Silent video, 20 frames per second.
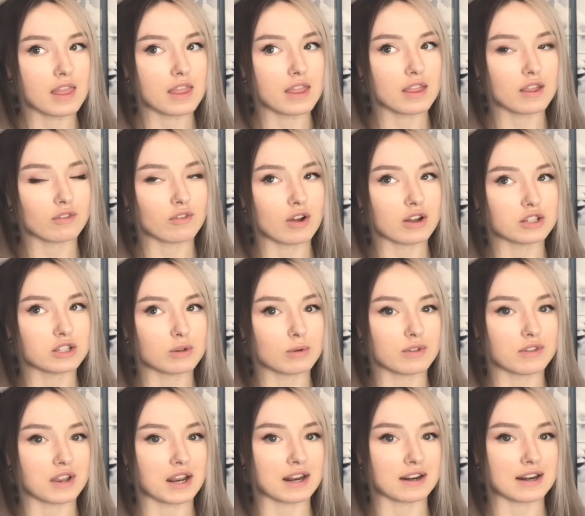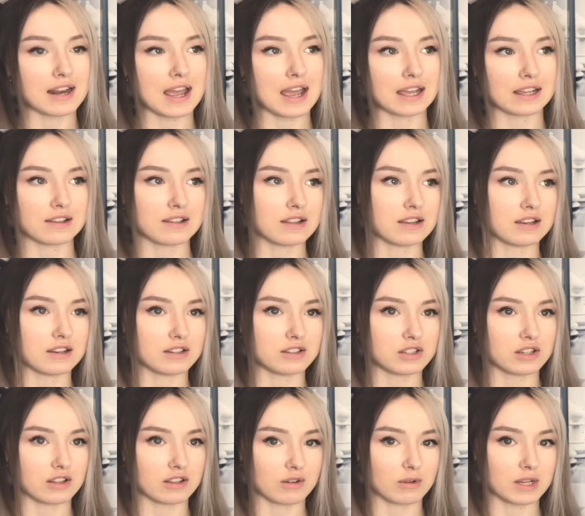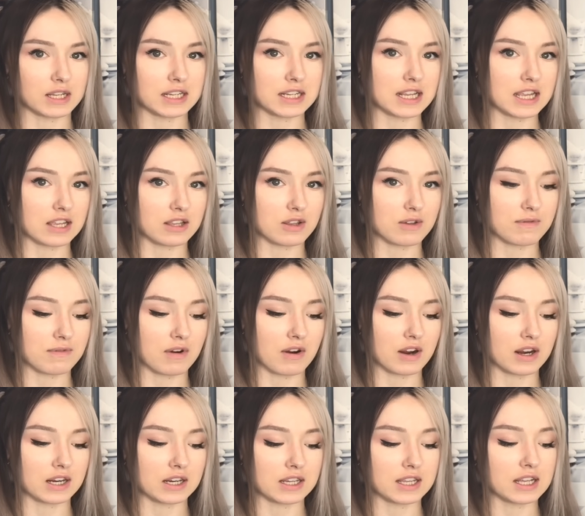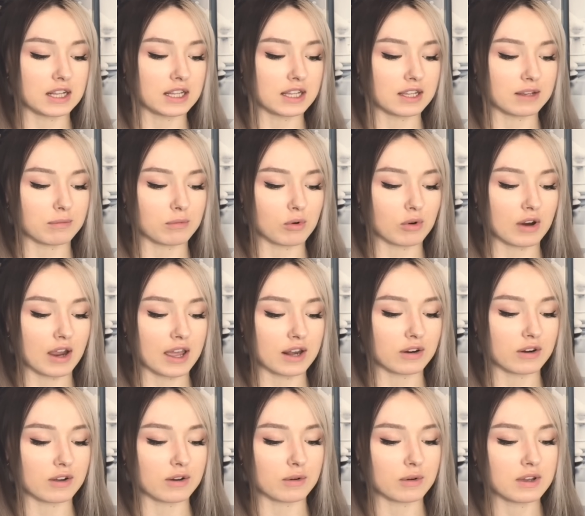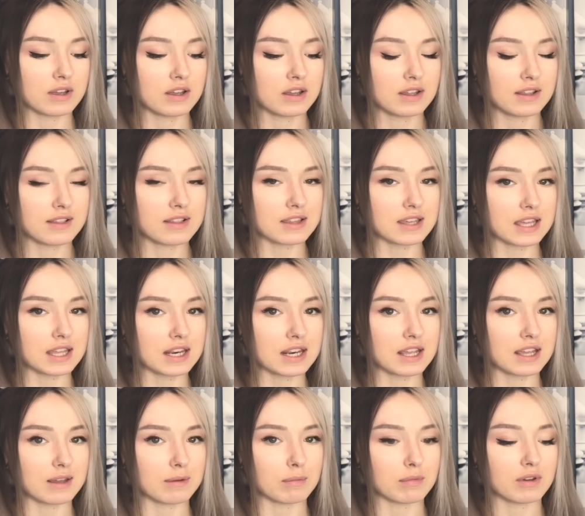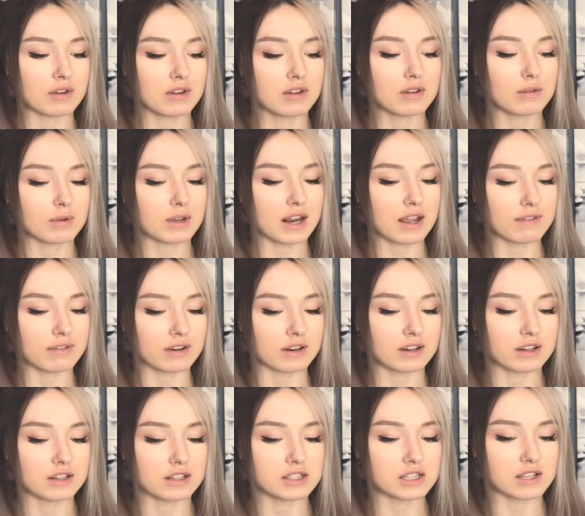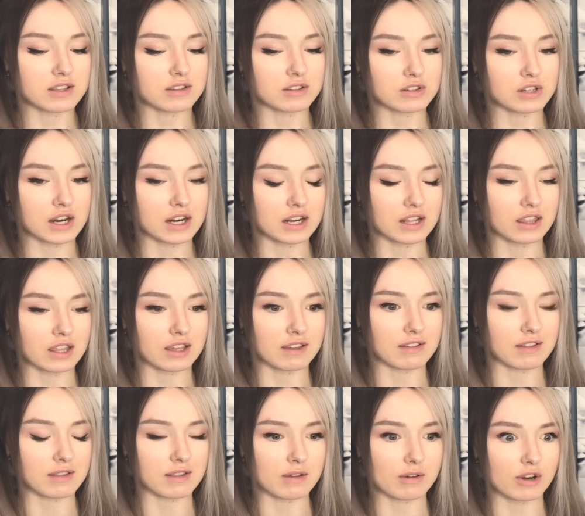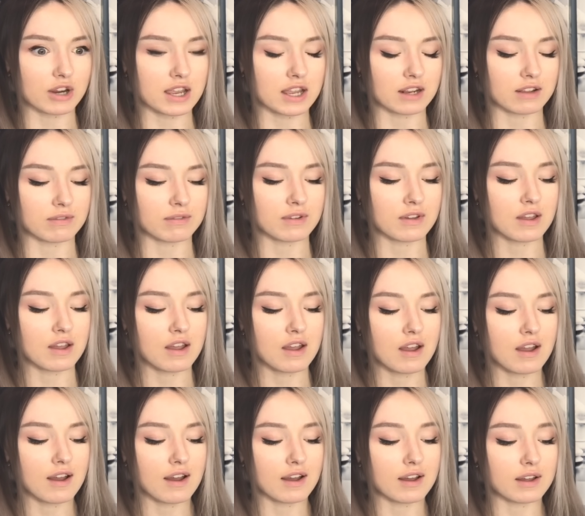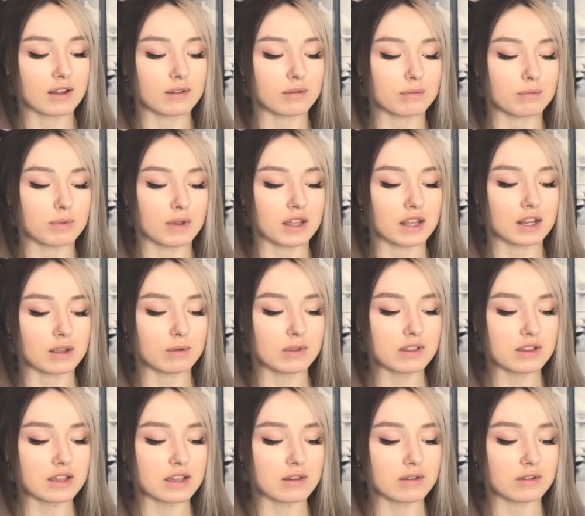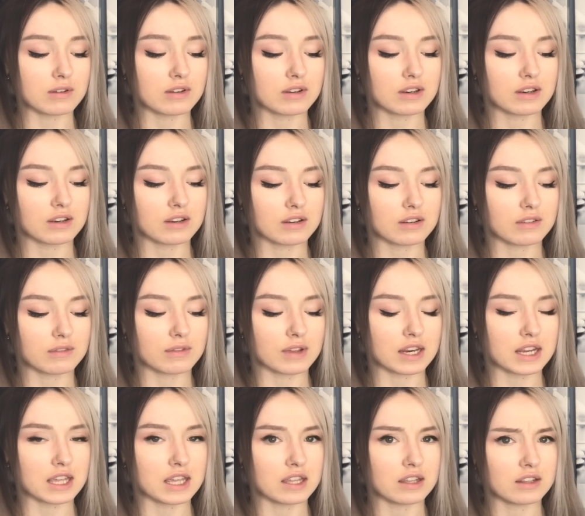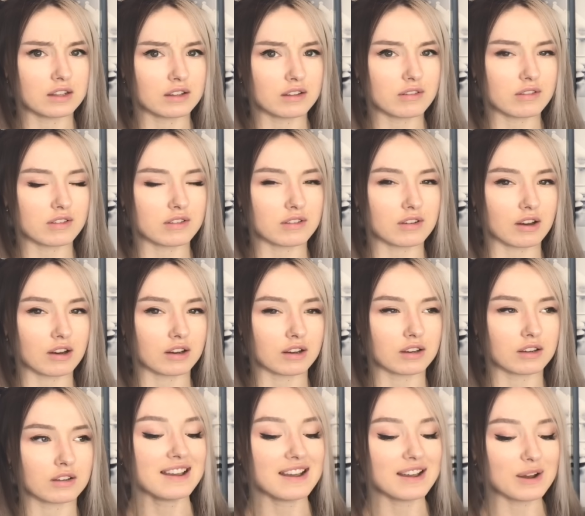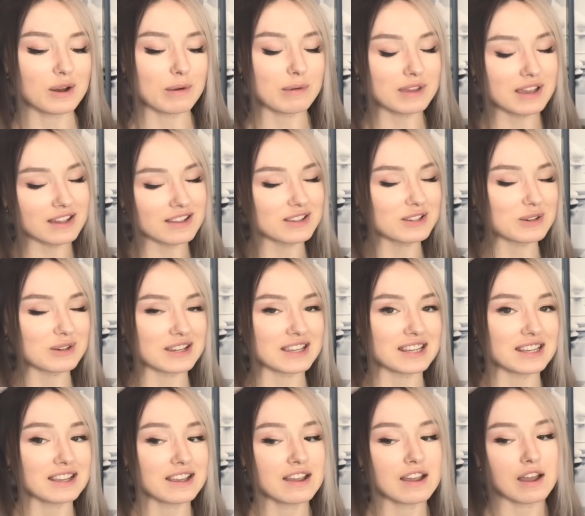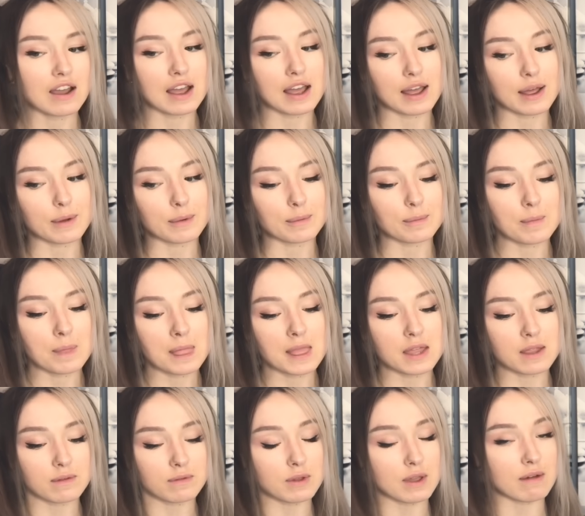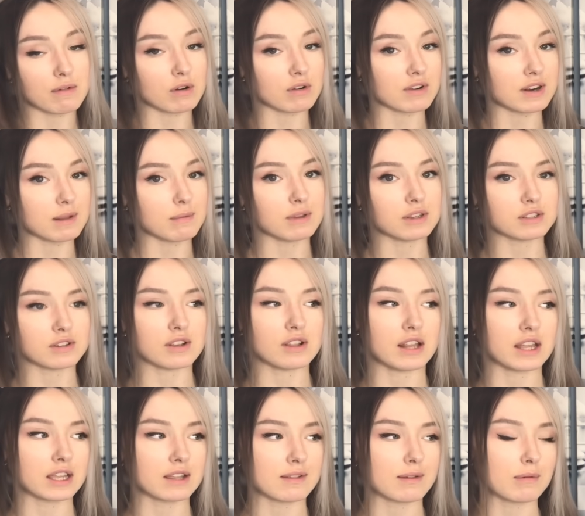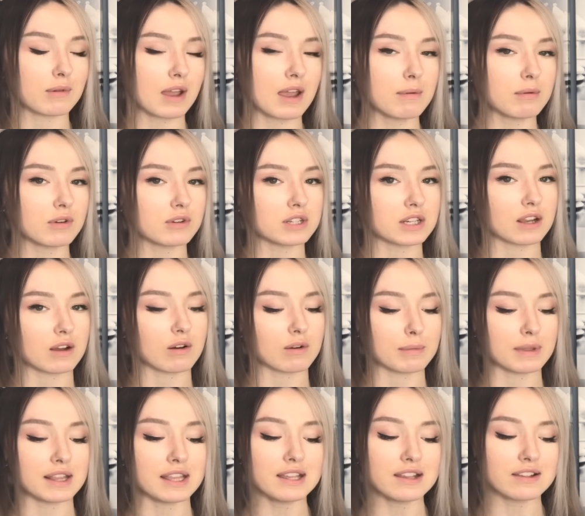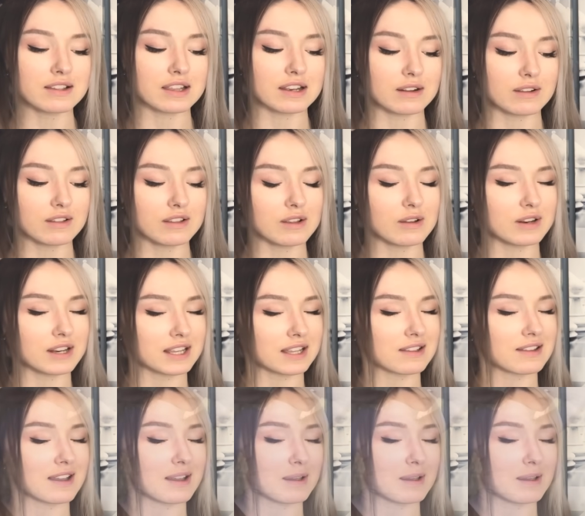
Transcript: Roger was on accident just going to take it too far and kill him, or I don't know, skin him, whatever, just trying to think of something creative. But it was cute, funny, it was dark. Hope you guys enjoyed. And if you haven't already, make sure you like and subscribe and go check out all my links, and I'll see you all next time.